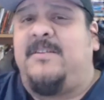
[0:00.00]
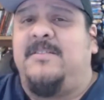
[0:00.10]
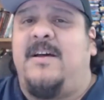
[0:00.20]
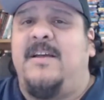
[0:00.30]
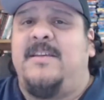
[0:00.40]

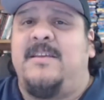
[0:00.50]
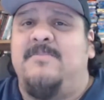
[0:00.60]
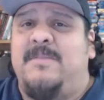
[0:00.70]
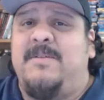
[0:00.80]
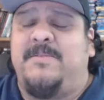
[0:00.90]
online that you
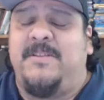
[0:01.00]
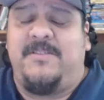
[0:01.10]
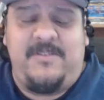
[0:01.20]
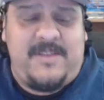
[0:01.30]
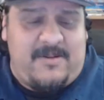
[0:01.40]
may be able to
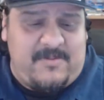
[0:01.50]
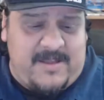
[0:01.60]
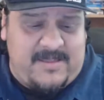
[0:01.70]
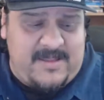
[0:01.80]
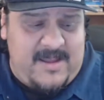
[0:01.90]
do that
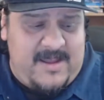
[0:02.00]
with,